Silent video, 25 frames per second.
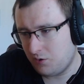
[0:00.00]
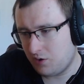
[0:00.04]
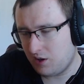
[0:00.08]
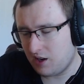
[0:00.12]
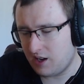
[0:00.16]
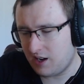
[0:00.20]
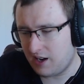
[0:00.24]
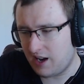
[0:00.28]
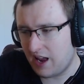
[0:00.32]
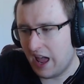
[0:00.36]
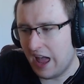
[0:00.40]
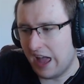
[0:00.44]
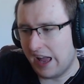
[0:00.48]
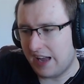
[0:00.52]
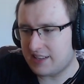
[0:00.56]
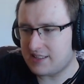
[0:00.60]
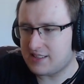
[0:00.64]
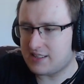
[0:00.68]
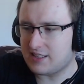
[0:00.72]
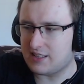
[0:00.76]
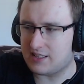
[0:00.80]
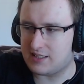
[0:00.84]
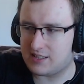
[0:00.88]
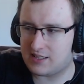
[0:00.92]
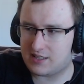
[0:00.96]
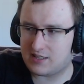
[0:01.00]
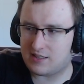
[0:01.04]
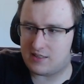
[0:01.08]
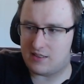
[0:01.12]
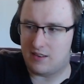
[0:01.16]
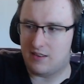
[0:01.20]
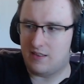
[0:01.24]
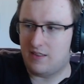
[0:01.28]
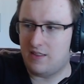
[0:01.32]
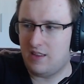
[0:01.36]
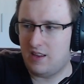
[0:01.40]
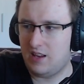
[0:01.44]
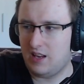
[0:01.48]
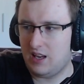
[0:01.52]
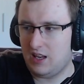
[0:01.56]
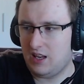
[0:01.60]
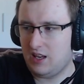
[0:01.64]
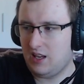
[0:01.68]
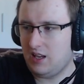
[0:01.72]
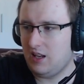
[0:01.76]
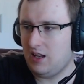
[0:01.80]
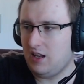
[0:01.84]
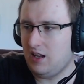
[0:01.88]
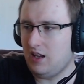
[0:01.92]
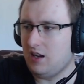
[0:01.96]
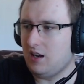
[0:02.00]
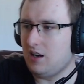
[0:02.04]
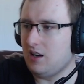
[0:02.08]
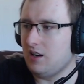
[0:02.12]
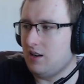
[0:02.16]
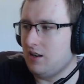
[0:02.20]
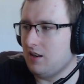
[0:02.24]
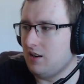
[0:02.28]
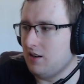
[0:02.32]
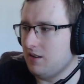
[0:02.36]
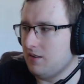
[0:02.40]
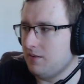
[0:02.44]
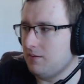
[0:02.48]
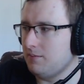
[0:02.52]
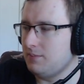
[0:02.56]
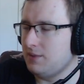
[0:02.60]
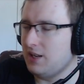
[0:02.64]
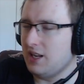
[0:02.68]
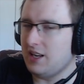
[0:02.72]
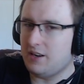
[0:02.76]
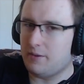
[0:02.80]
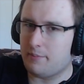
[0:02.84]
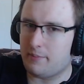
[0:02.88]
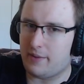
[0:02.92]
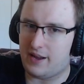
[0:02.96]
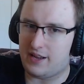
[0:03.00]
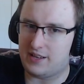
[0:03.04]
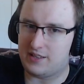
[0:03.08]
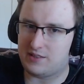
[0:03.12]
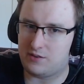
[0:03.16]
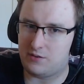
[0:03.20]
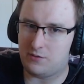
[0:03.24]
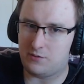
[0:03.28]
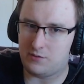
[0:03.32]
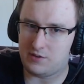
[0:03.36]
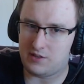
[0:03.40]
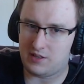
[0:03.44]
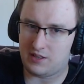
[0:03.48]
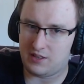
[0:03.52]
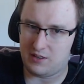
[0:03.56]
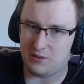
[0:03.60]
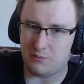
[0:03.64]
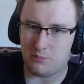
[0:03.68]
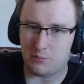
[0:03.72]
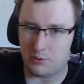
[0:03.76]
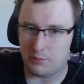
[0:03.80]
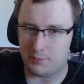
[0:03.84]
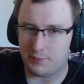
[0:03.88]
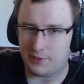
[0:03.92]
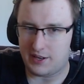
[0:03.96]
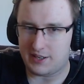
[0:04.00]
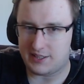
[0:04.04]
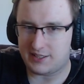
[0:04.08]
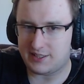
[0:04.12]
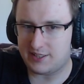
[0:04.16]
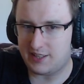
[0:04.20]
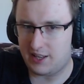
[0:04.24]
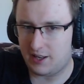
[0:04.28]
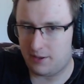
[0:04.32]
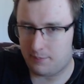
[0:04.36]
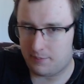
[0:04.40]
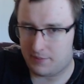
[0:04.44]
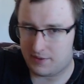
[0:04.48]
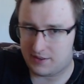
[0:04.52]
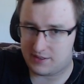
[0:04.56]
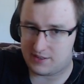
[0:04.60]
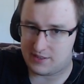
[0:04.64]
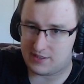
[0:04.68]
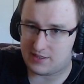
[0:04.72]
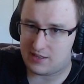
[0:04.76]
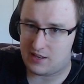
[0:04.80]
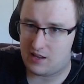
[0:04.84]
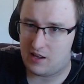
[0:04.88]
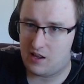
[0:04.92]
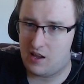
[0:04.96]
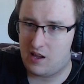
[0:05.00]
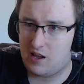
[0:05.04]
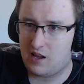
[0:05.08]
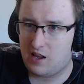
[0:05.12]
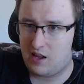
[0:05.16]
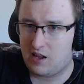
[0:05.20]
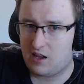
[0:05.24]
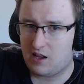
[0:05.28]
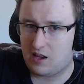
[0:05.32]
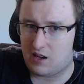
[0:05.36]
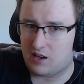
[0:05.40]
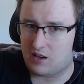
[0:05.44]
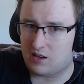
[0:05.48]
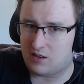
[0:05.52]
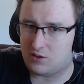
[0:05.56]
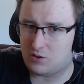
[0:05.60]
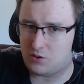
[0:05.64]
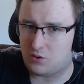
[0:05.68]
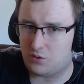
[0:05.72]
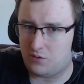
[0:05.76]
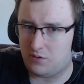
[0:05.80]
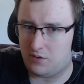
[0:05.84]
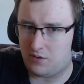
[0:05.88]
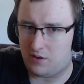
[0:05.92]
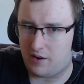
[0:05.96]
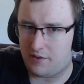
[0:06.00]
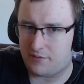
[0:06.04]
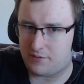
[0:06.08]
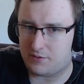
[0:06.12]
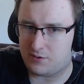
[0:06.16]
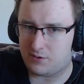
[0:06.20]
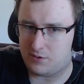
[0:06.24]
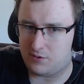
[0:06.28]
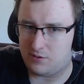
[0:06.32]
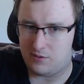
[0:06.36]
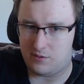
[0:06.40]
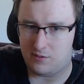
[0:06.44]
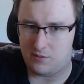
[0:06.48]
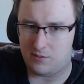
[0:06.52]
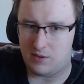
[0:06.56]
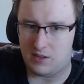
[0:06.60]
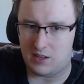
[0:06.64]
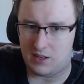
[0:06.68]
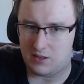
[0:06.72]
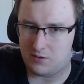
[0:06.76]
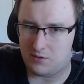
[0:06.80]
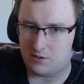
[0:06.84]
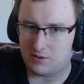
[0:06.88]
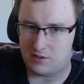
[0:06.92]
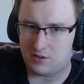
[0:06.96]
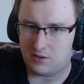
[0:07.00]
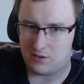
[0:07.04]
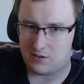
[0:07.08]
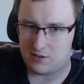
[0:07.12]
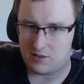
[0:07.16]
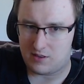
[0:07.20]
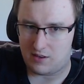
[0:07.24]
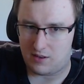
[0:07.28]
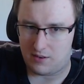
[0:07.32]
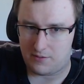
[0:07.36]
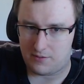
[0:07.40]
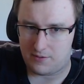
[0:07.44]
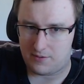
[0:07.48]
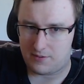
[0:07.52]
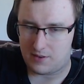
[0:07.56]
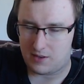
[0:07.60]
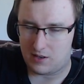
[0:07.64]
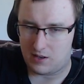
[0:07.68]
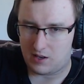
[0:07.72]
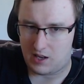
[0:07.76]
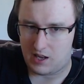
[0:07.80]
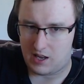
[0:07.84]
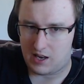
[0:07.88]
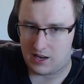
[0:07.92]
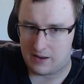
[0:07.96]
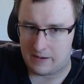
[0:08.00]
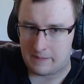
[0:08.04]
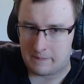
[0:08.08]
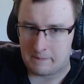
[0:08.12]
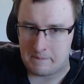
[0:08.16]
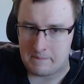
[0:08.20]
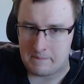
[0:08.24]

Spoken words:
can access the database using the prepared statements, so you don't have to do it yourself again.